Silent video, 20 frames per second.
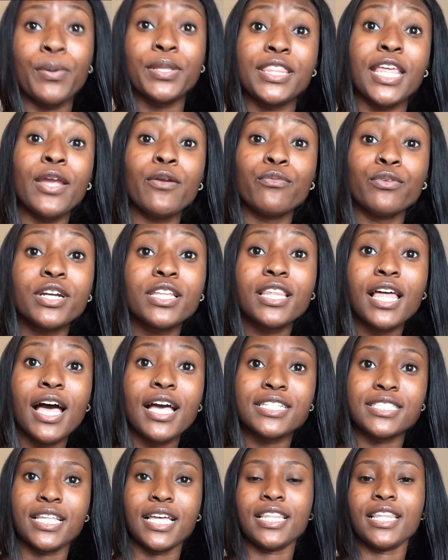But they
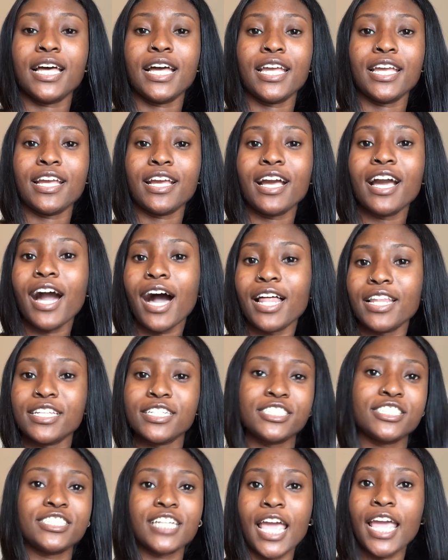realized that, like,
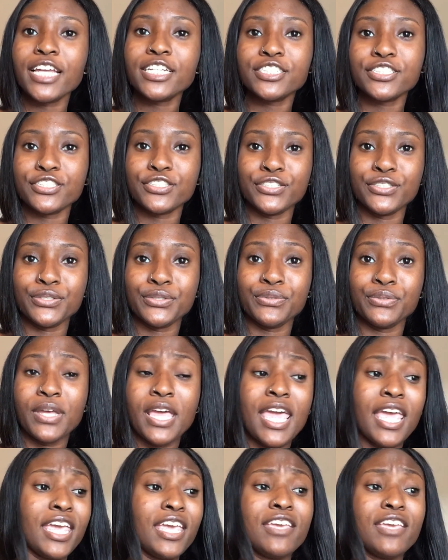college changes you.